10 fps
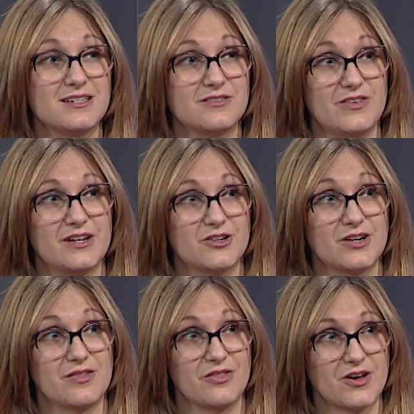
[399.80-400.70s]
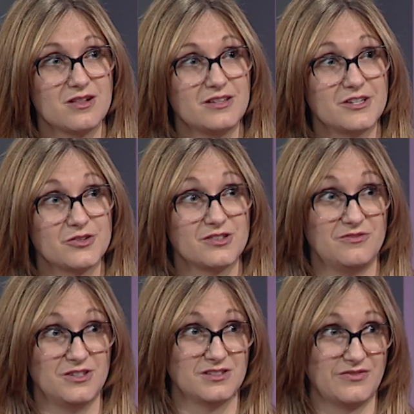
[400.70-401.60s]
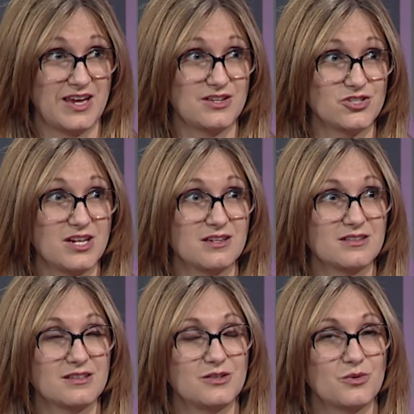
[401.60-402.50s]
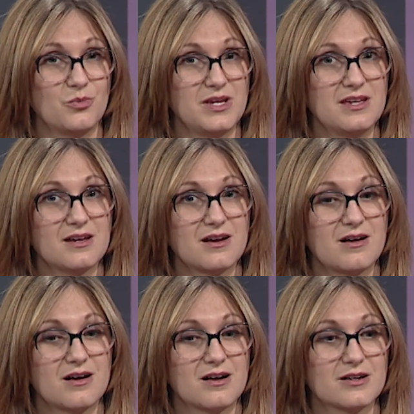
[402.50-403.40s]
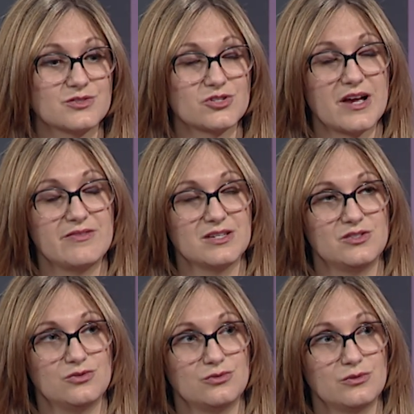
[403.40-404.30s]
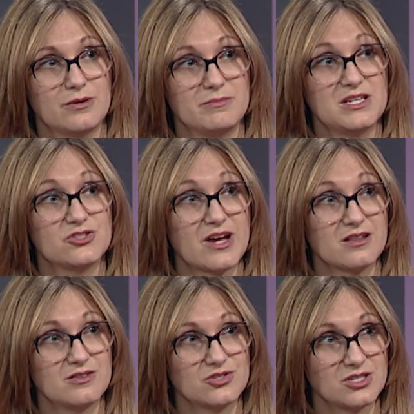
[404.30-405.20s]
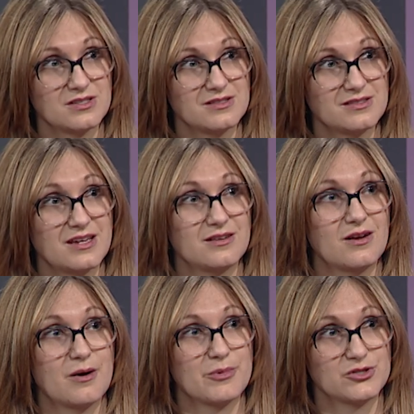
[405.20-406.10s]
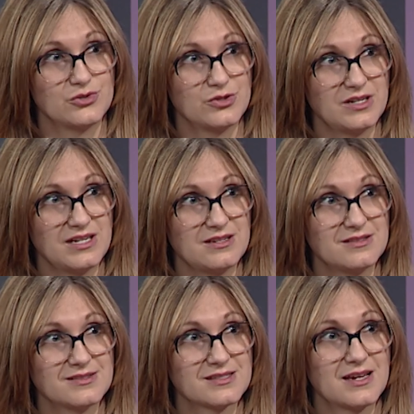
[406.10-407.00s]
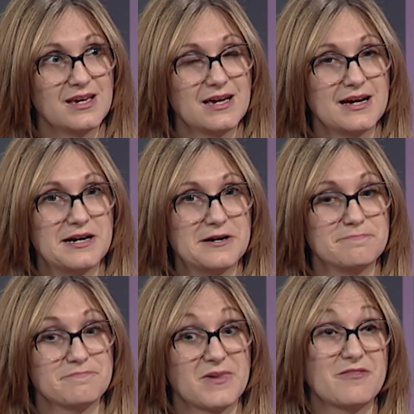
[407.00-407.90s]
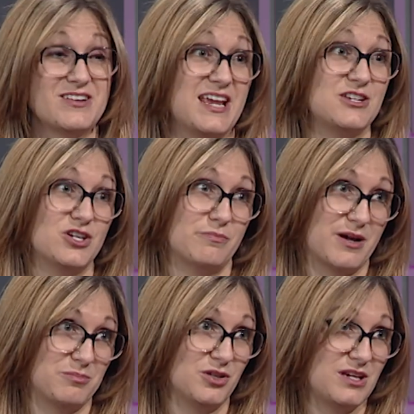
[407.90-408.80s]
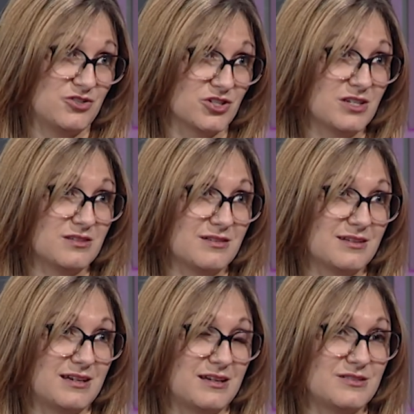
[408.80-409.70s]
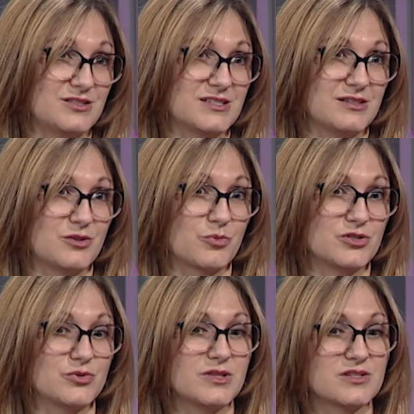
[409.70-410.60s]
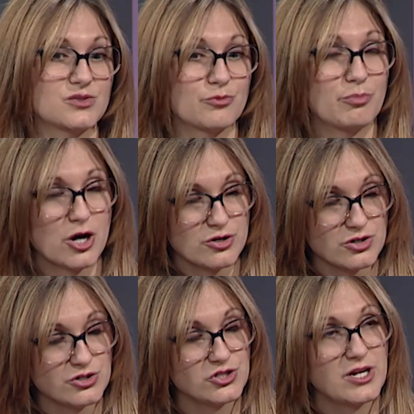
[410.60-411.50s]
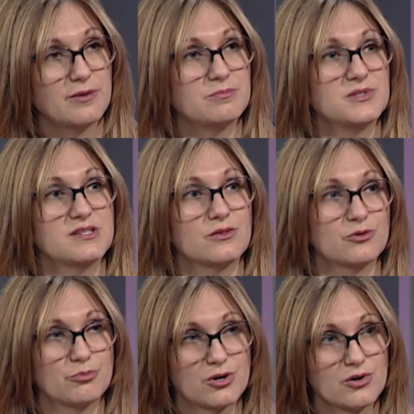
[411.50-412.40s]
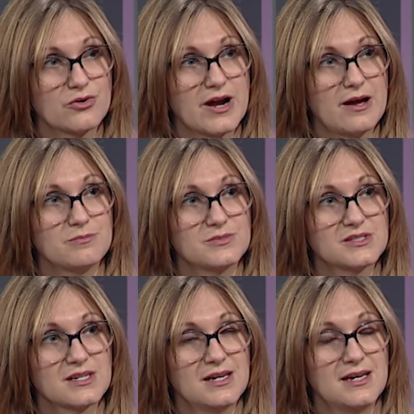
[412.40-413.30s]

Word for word: innovator and thought leader in the field of aging you know we are striving to meet challenges and opportunities um, of an aging population and you know we're doing this through partnerships and through programs